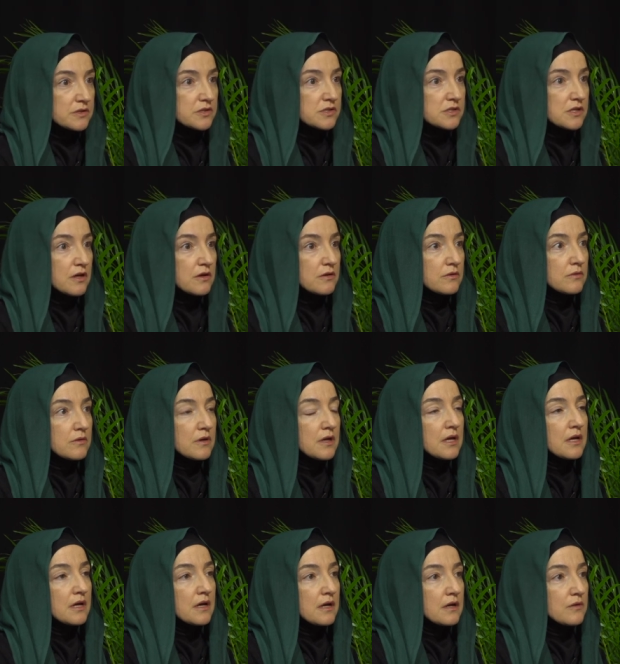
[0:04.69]
So,
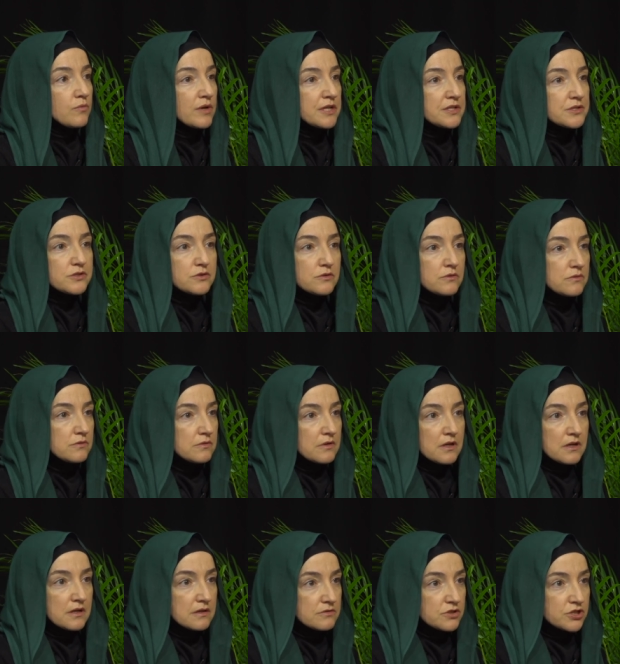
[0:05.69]
went to
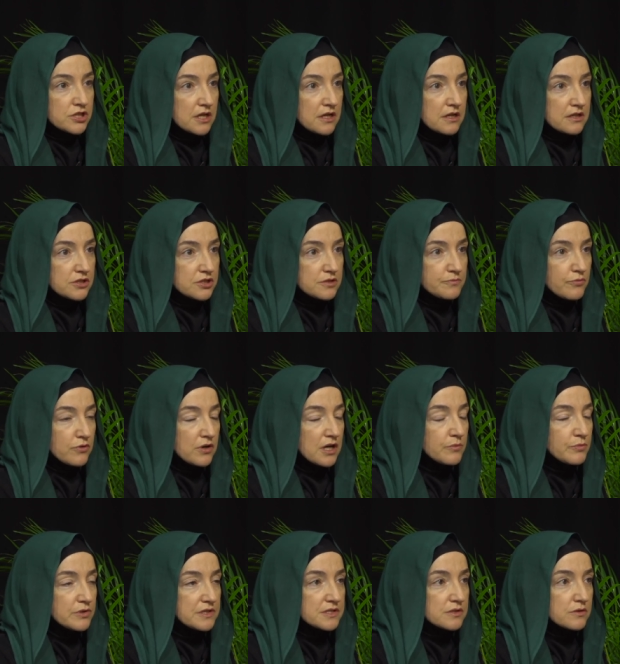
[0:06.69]
a church,
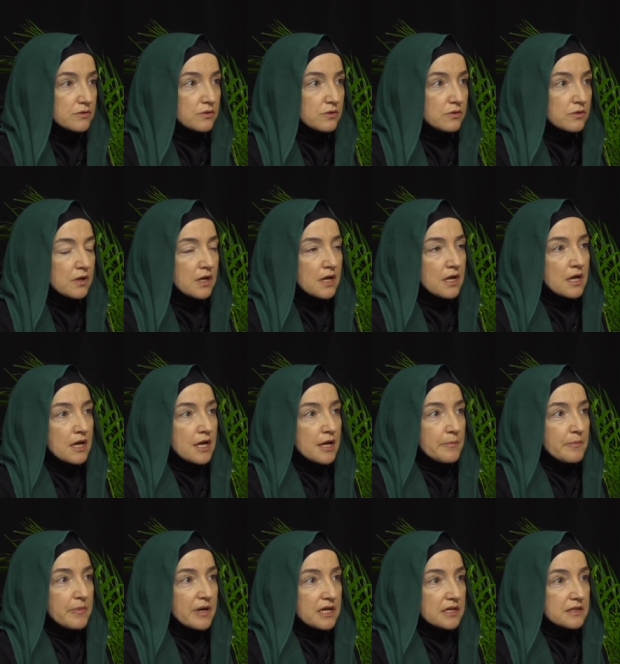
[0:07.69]
primary school,
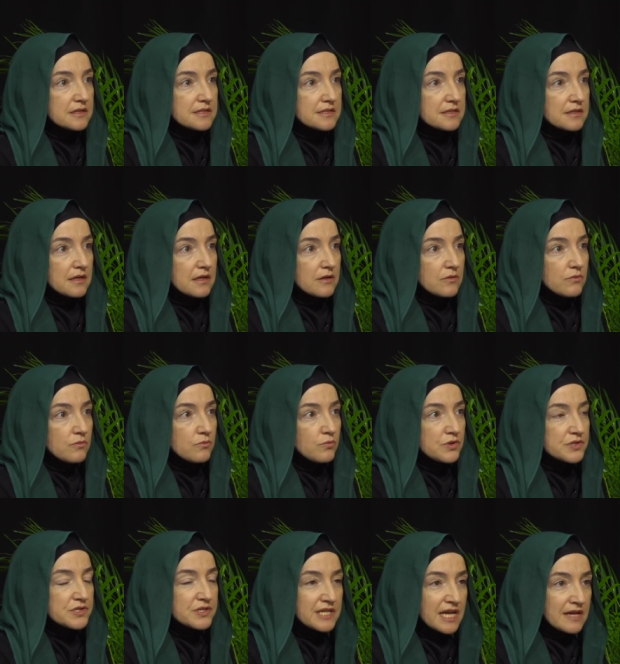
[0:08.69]
but
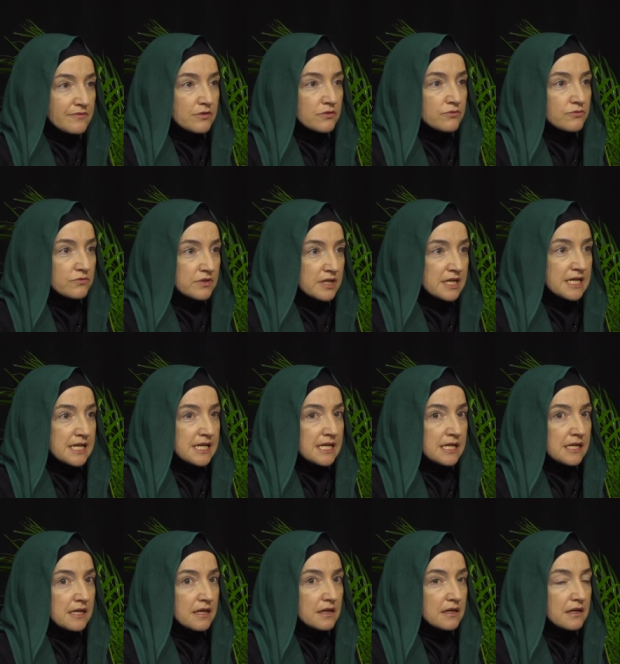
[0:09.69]
was never
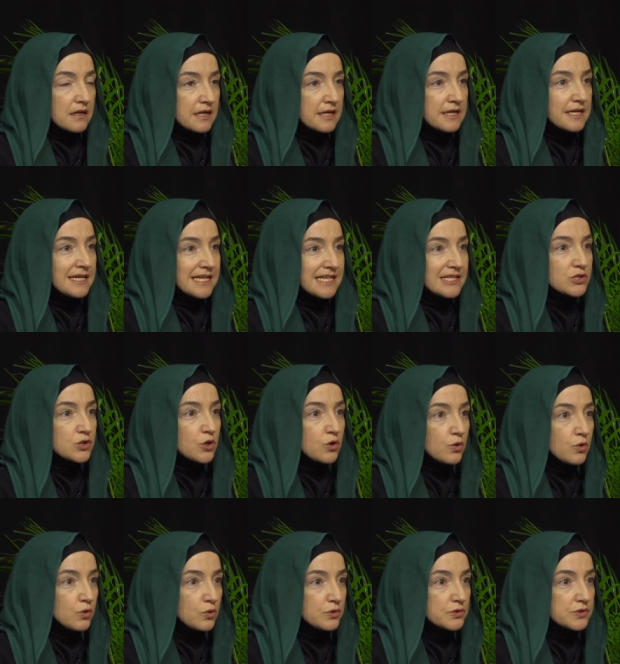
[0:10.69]
really clearly
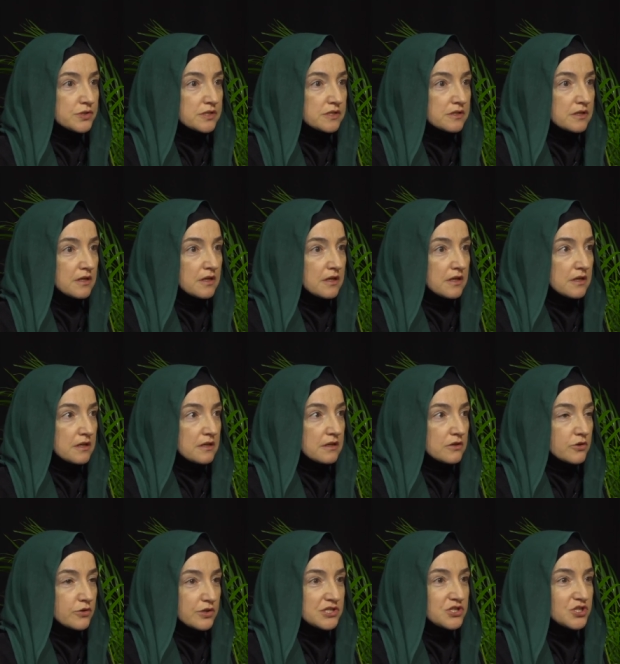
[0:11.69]
taught
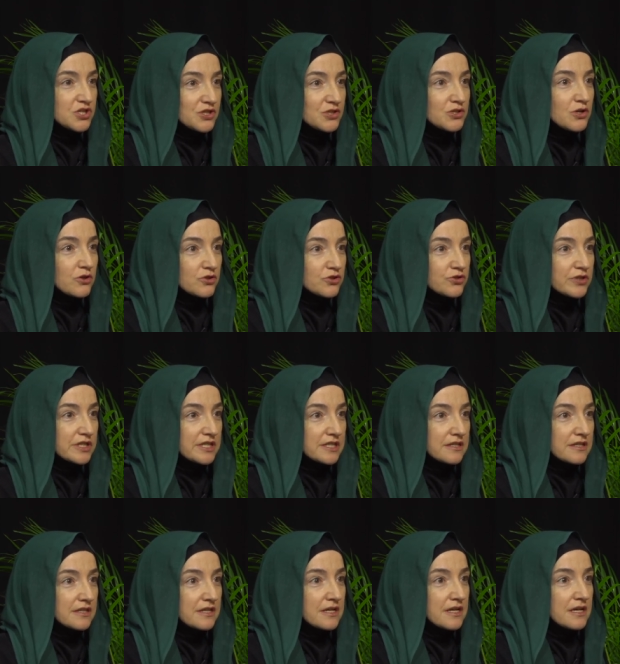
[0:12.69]
Christian doctrine.